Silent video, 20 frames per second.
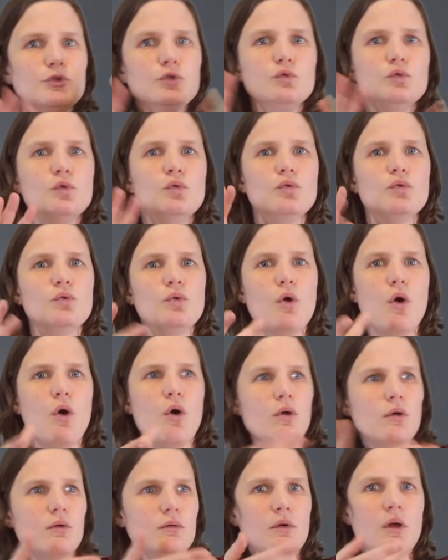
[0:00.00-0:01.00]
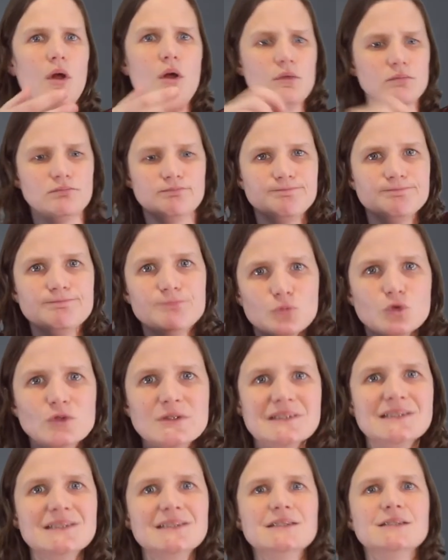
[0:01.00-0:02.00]
um, use gesture
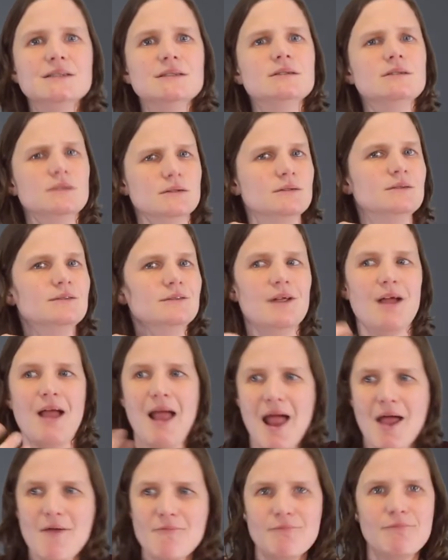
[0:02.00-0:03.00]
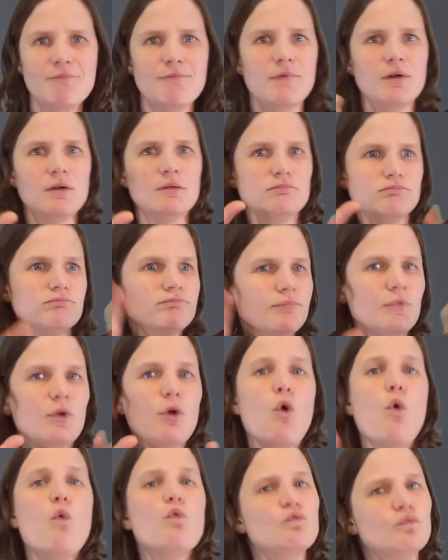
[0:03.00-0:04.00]
written notes to
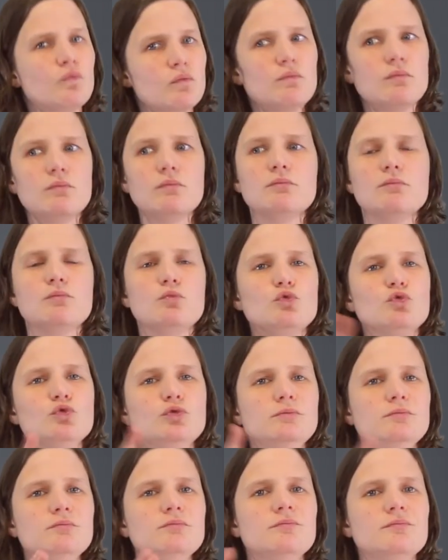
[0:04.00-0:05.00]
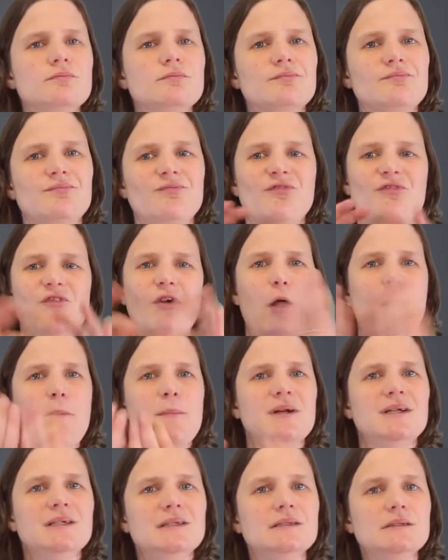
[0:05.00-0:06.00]
communicate. Um, and
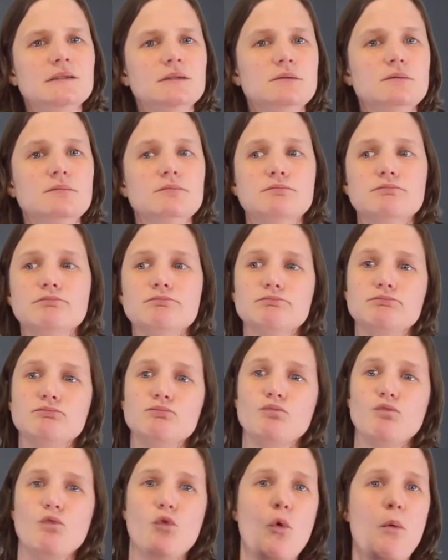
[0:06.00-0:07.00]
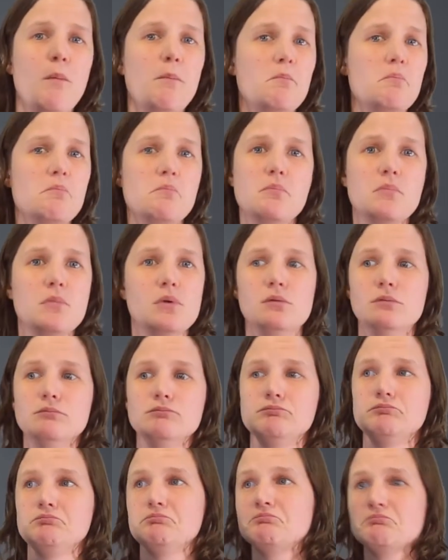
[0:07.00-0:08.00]
they also use family
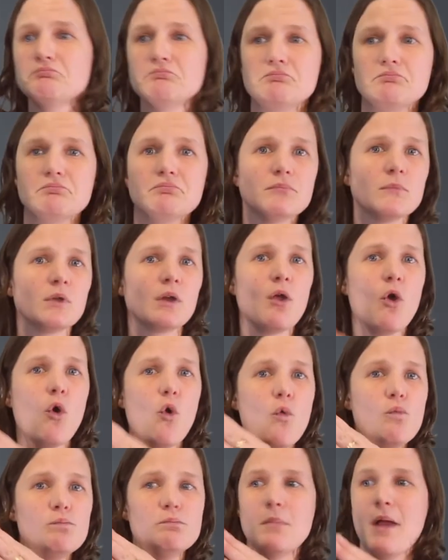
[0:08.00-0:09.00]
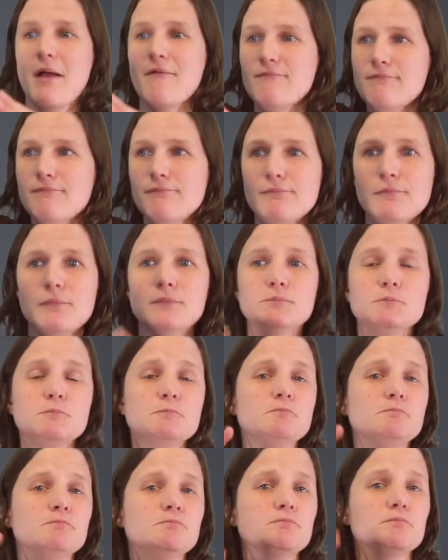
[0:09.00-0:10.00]
members, for example, to go with them.
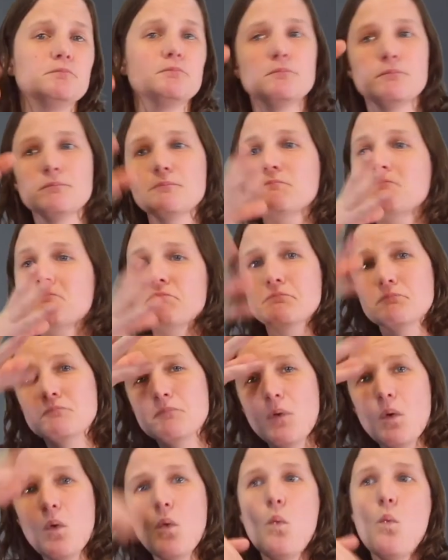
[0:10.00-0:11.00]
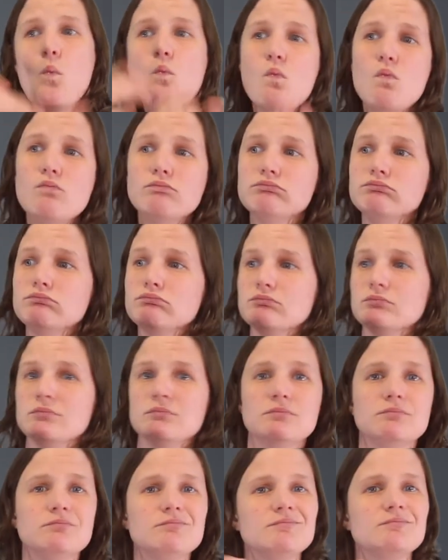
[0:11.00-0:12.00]
It could be their
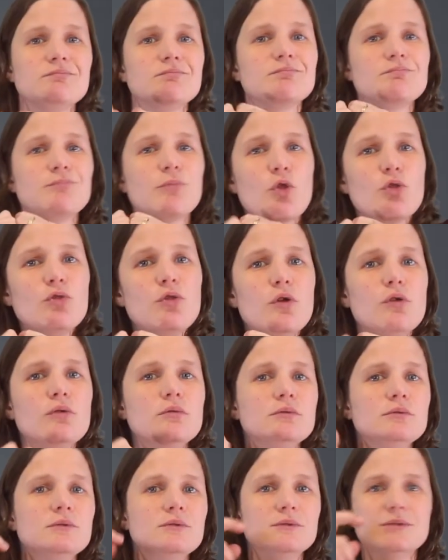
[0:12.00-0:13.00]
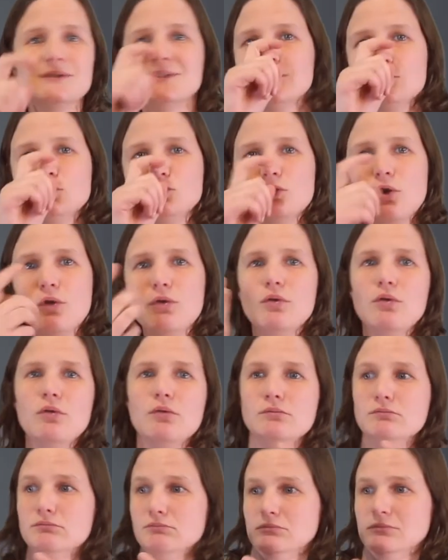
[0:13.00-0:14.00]
parents or a brother
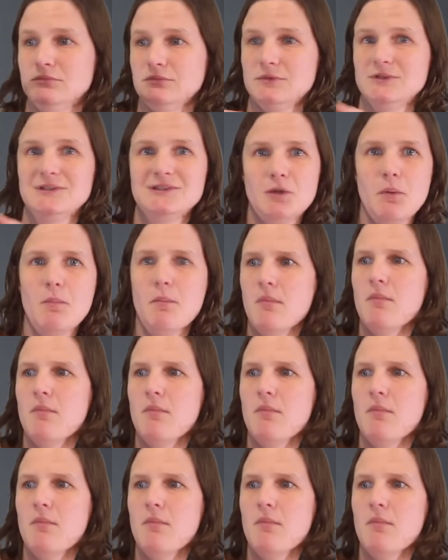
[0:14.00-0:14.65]
or sister